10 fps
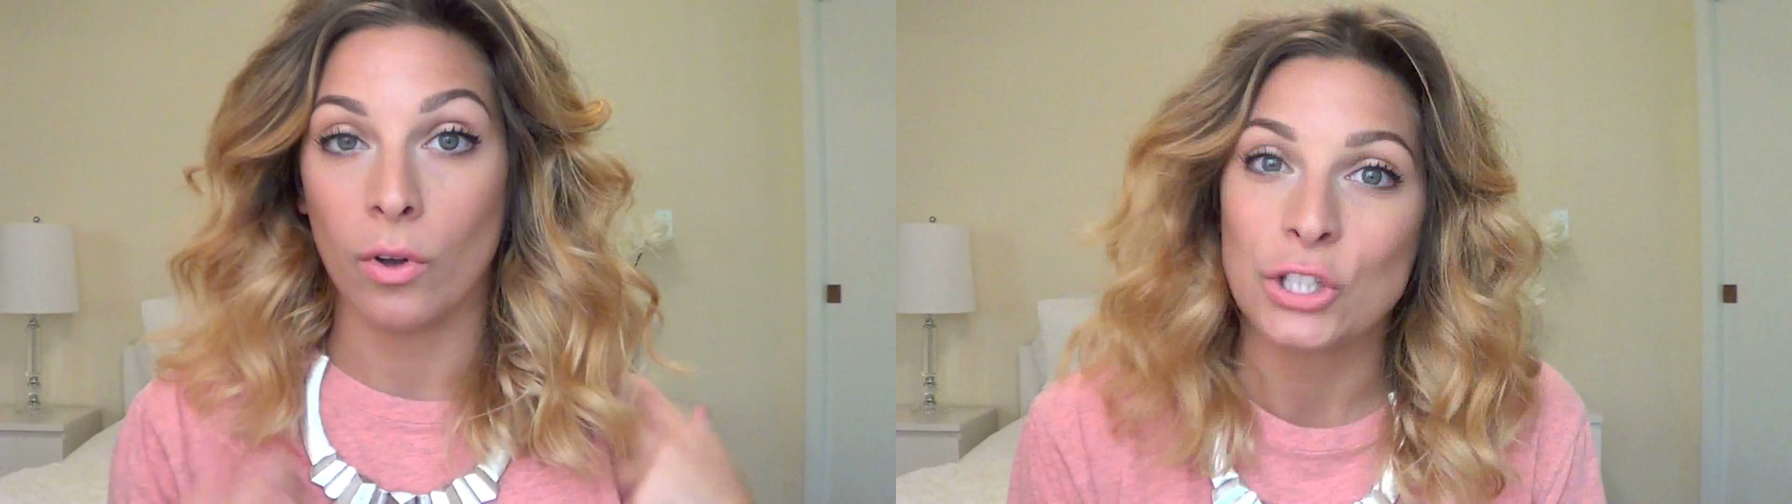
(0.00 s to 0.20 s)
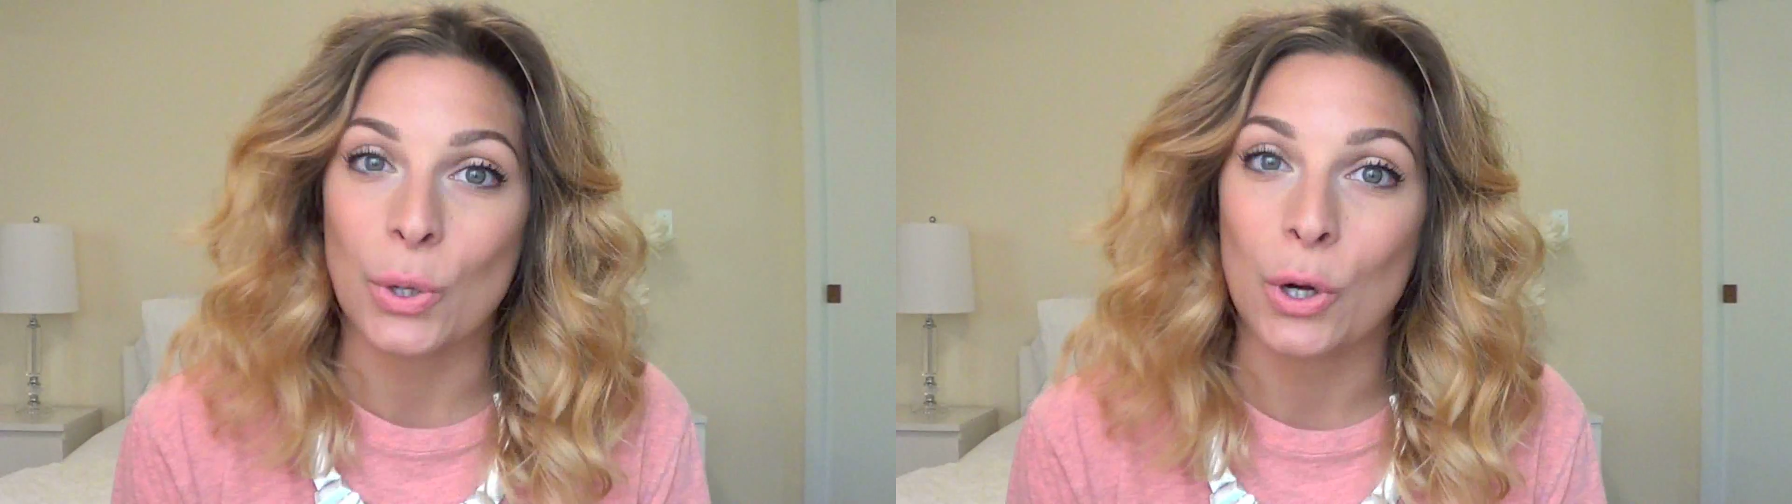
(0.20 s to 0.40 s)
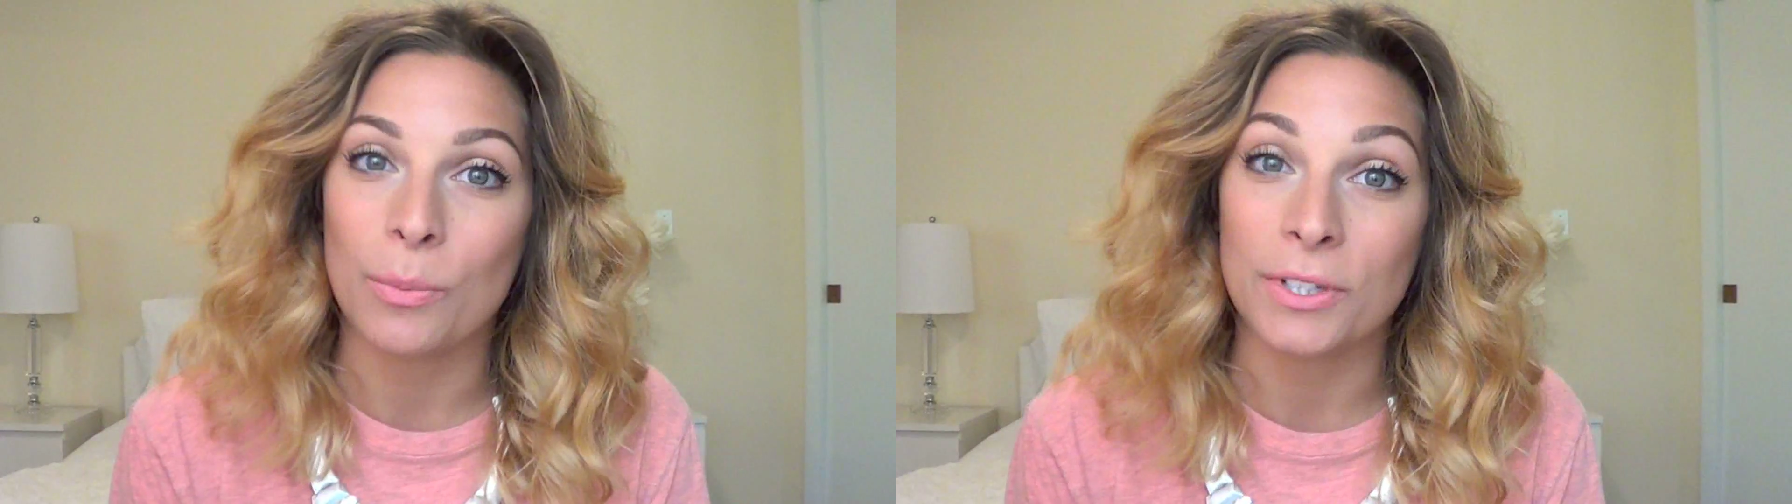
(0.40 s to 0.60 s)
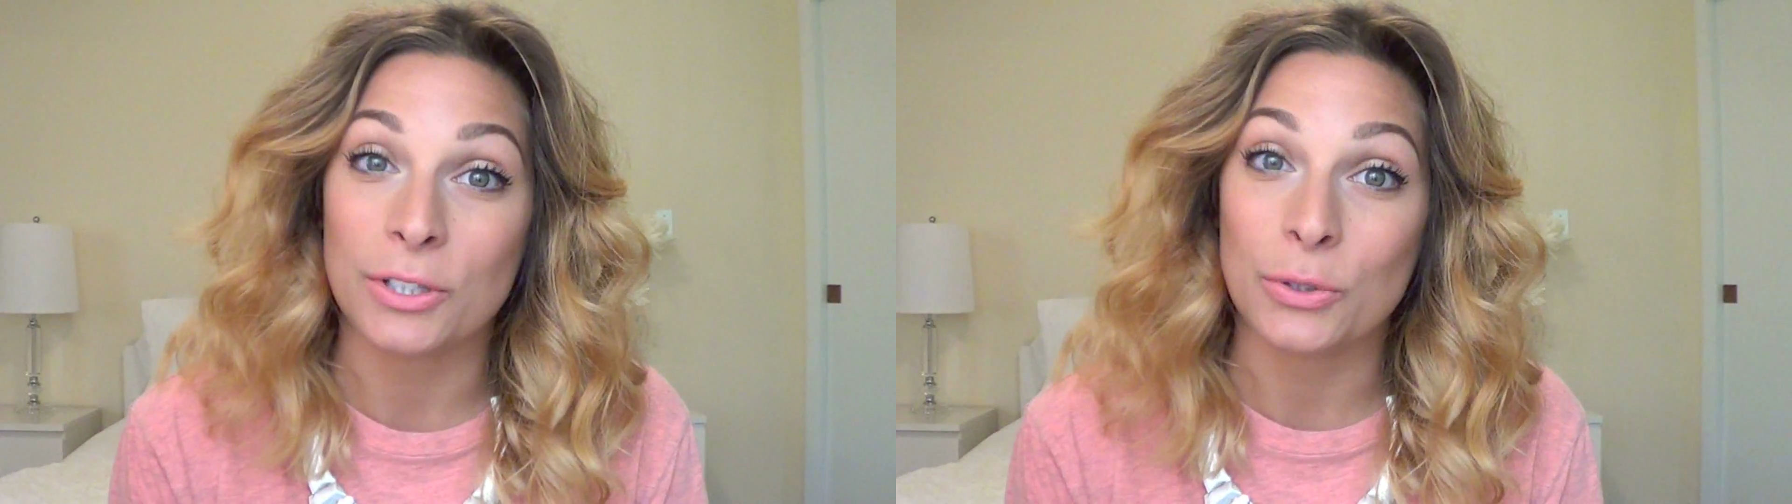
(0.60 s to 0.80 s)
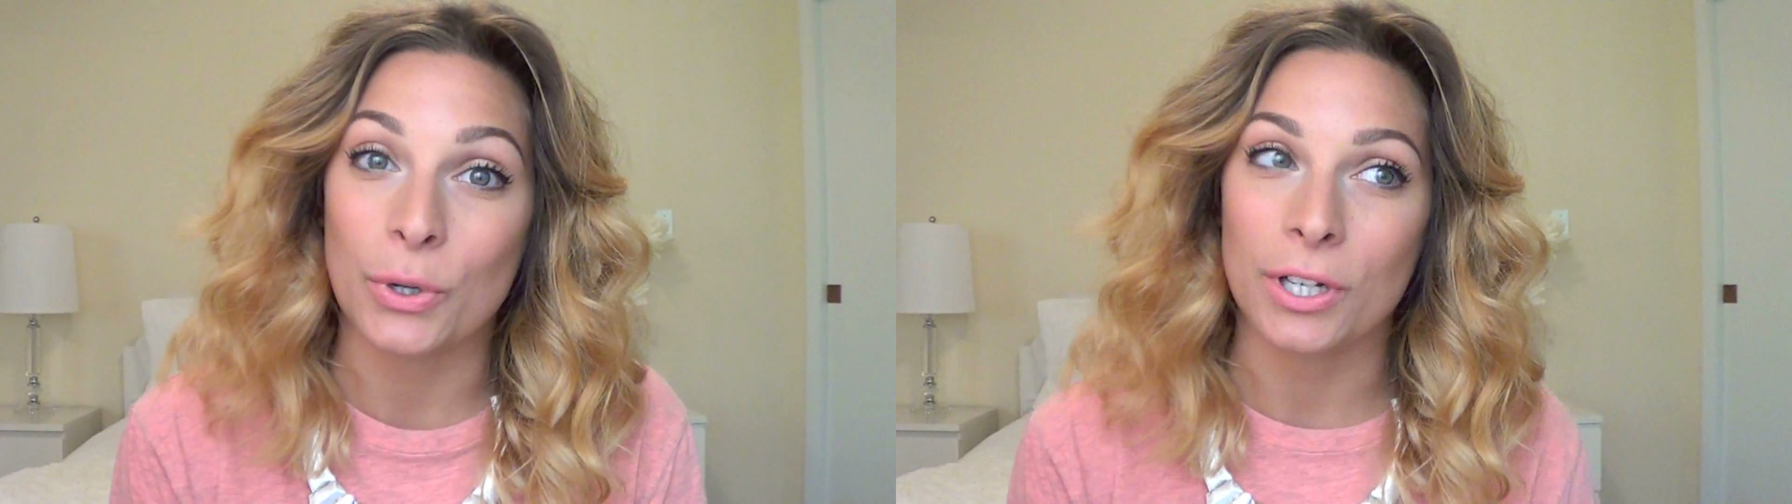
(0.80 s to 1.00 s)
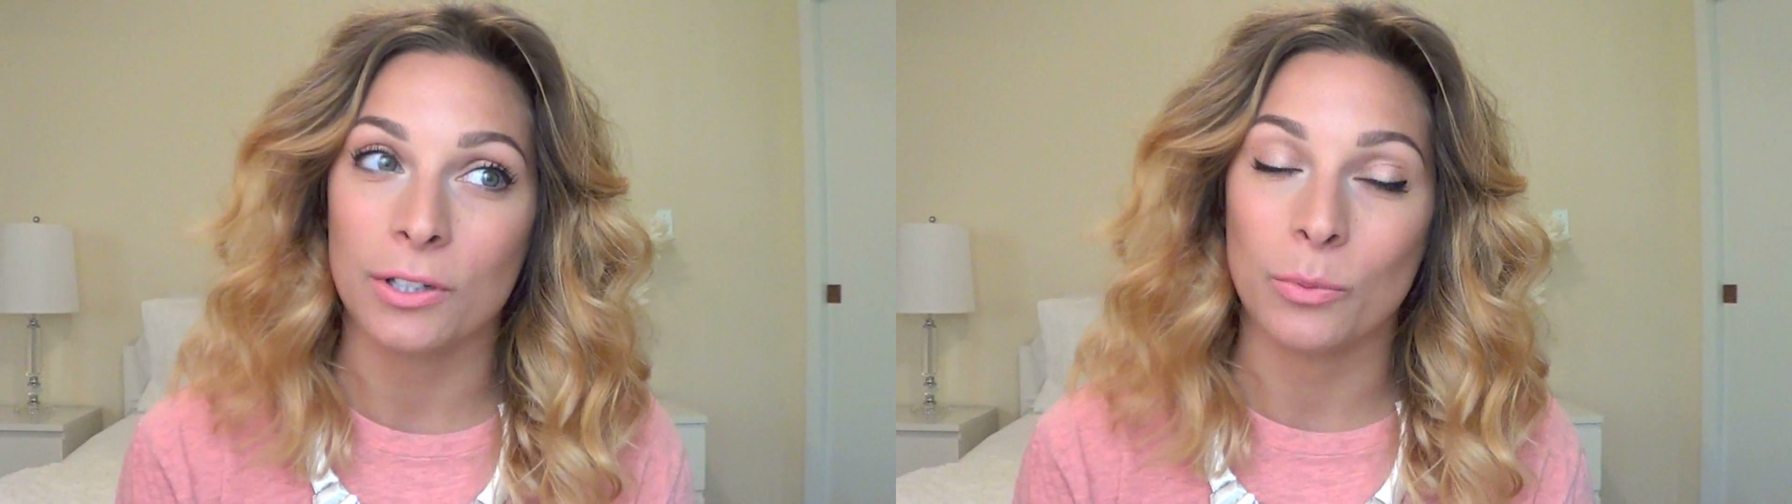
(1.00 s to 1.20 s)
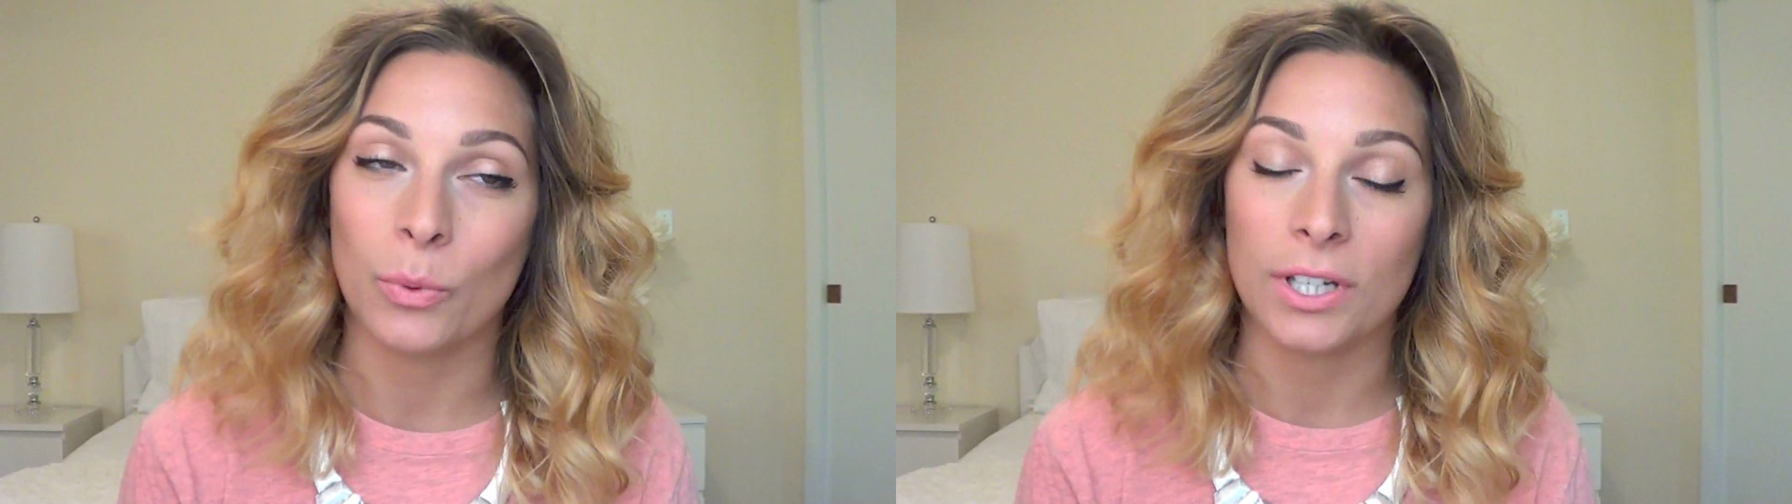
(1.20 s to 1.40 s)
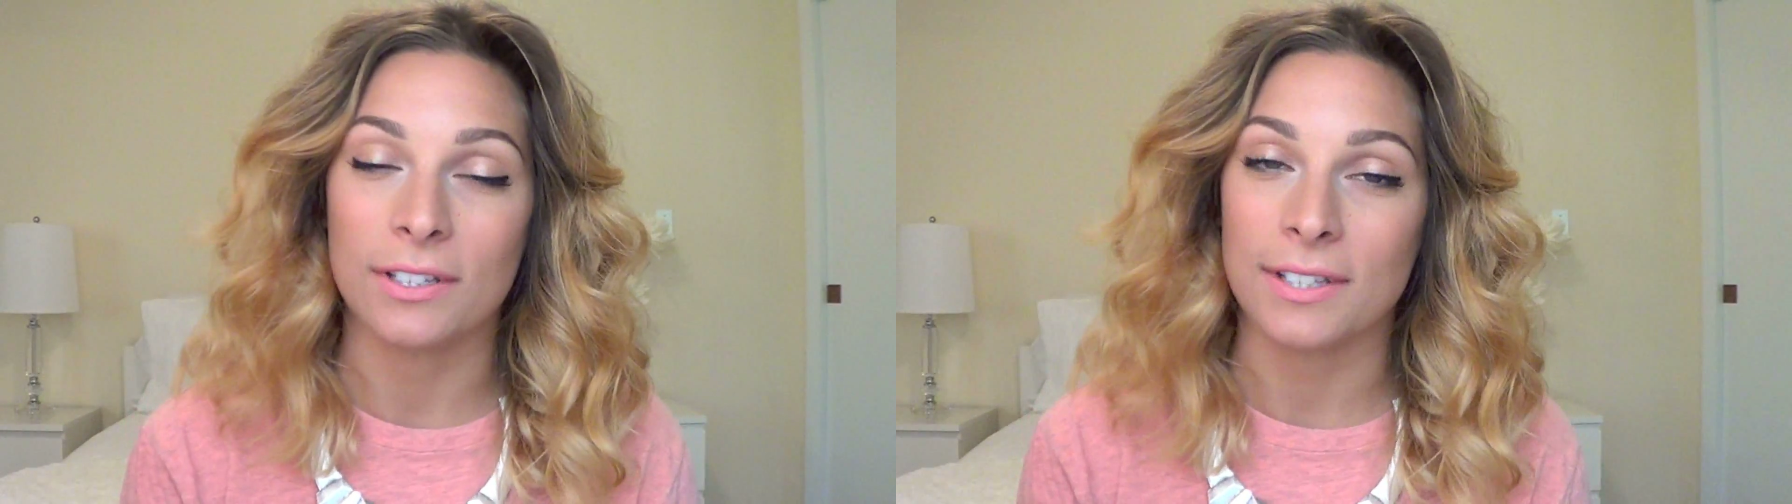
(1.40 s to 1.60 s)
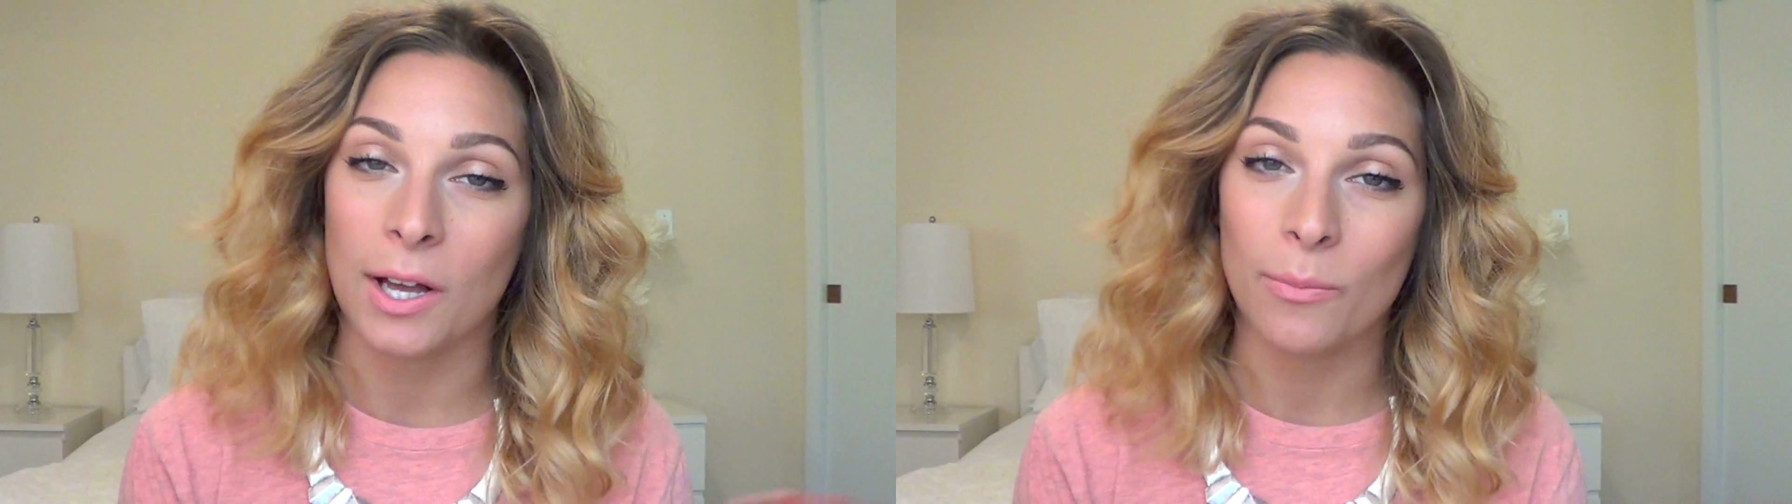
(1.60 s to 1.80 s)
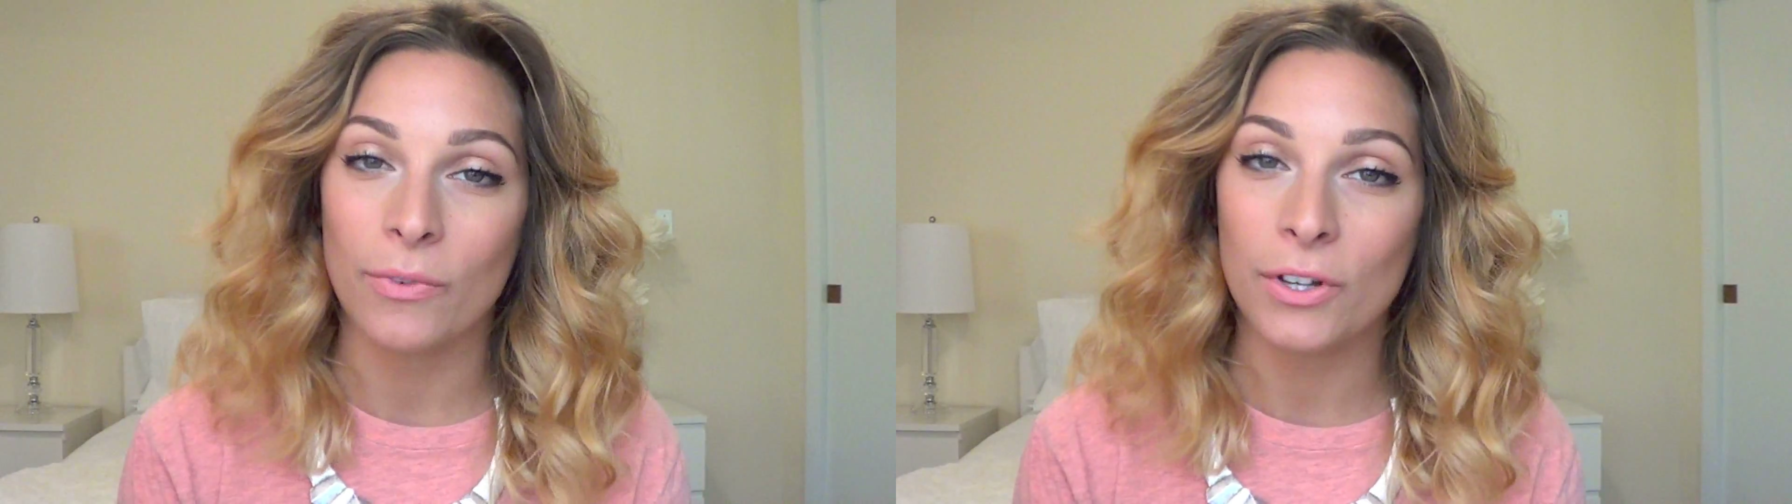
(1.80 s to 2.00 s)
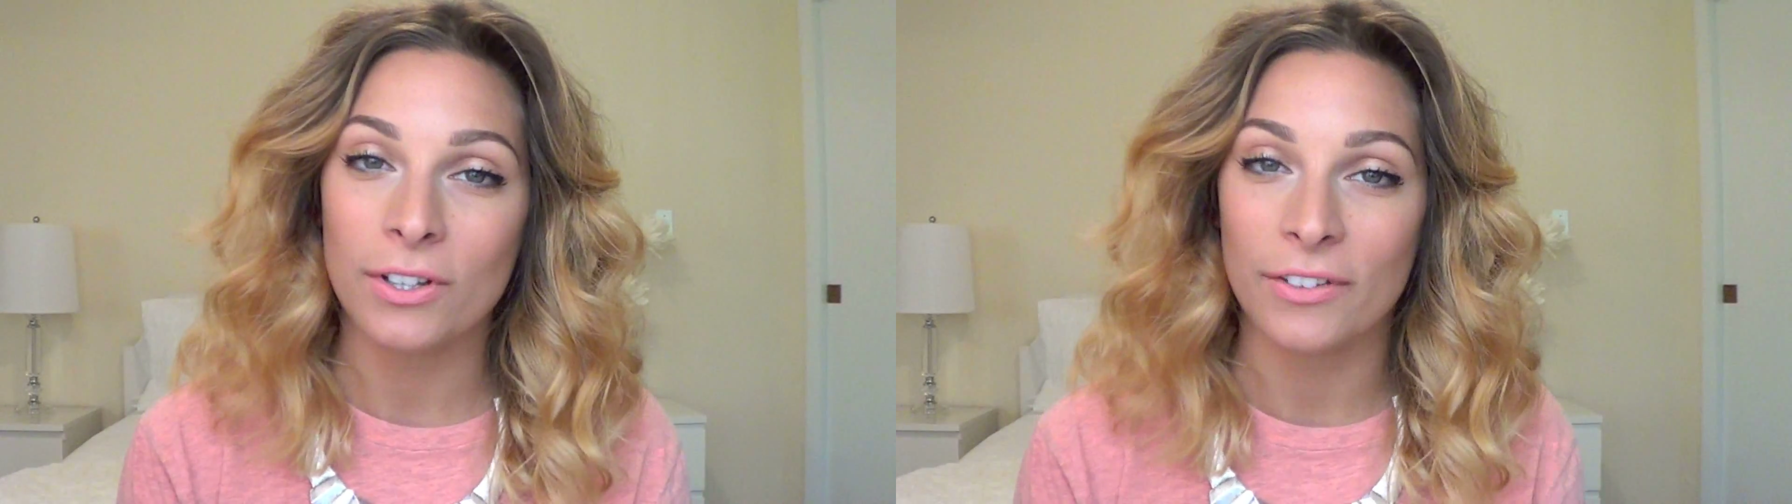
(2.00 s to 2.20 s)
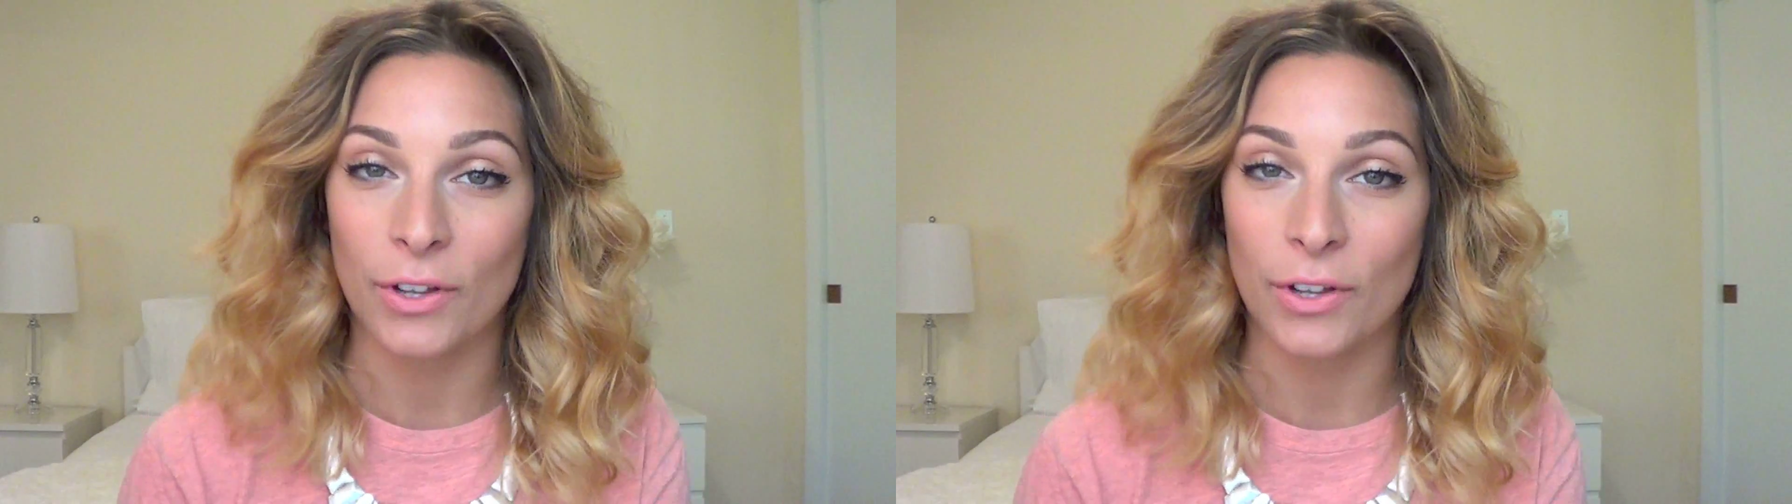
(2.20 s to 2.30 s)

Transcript: So I hope this tutorial was helpful.